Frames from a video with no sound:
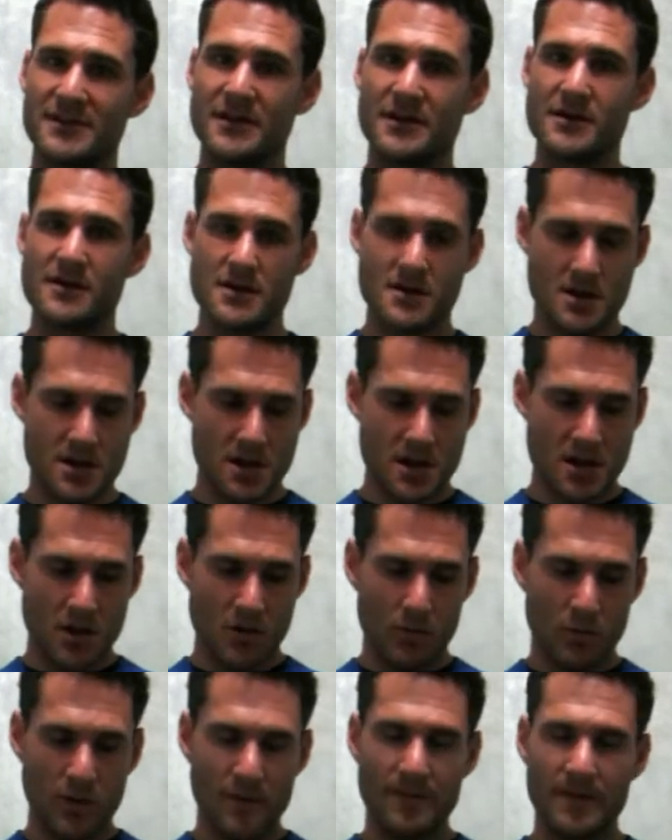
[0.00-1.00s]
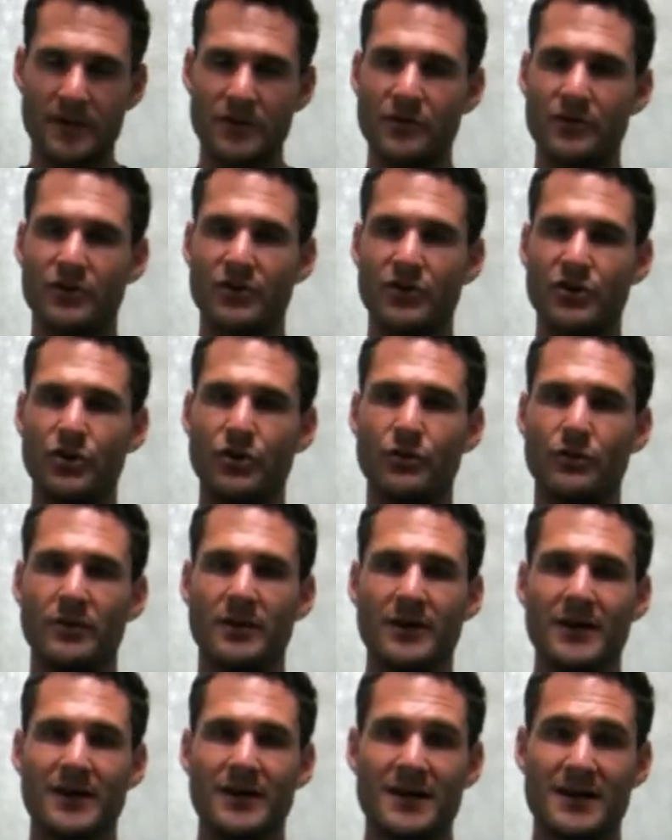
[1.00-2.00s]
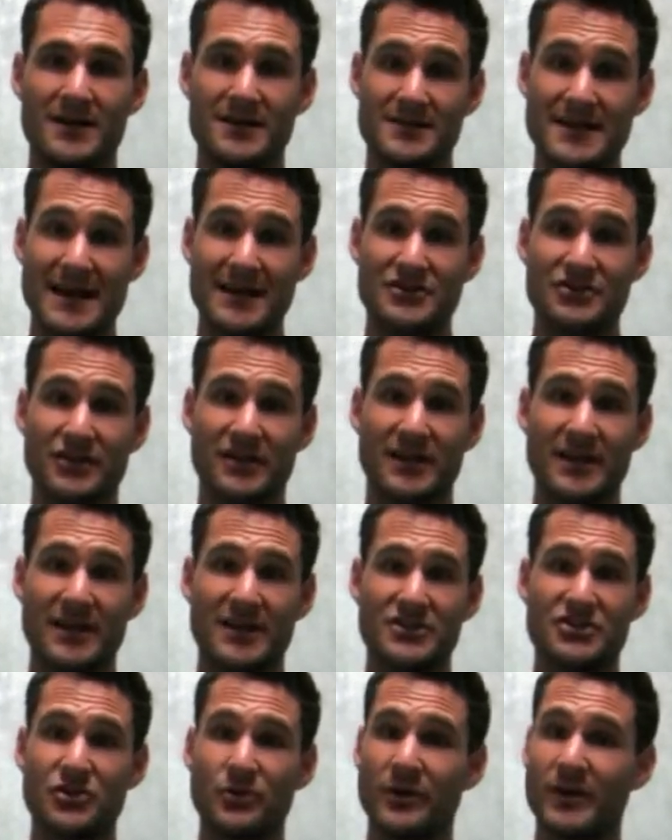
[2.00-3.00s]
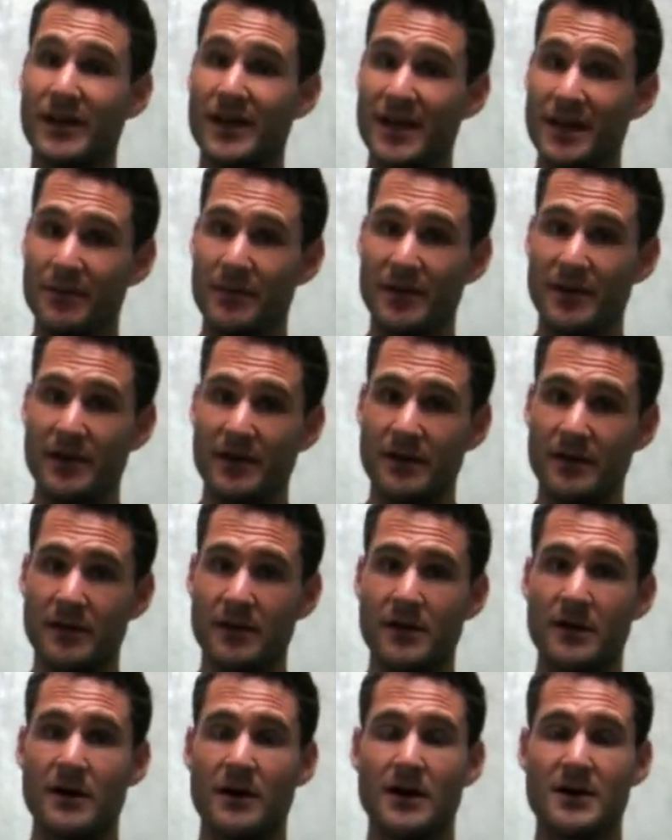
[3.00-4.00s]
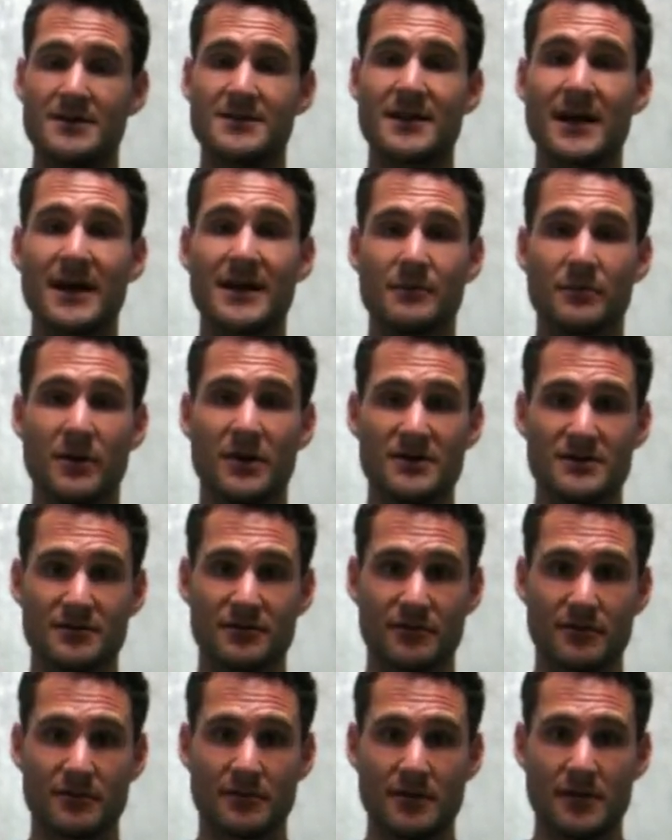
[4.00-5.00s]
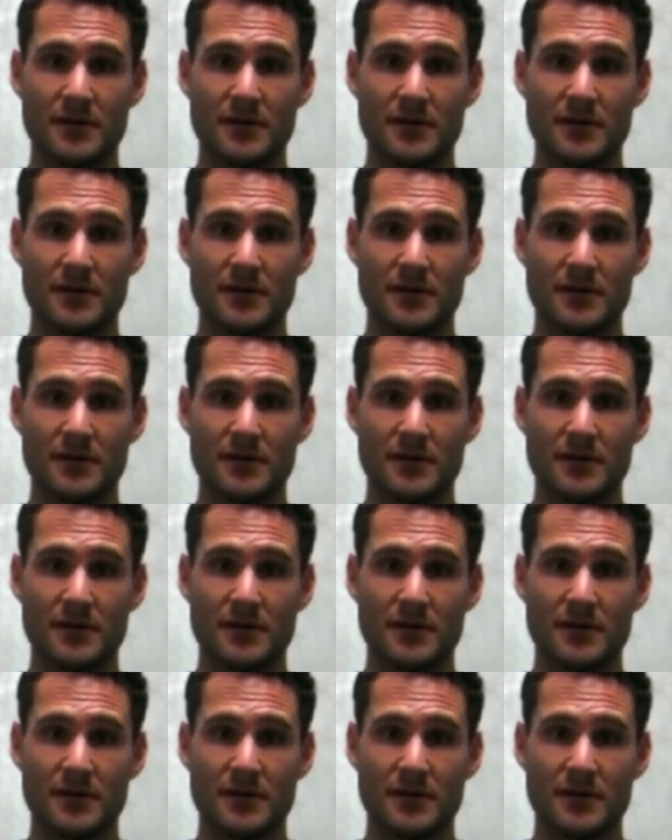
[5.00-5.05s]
here. One thing you can do is actually get it to inhibit a tight muscle.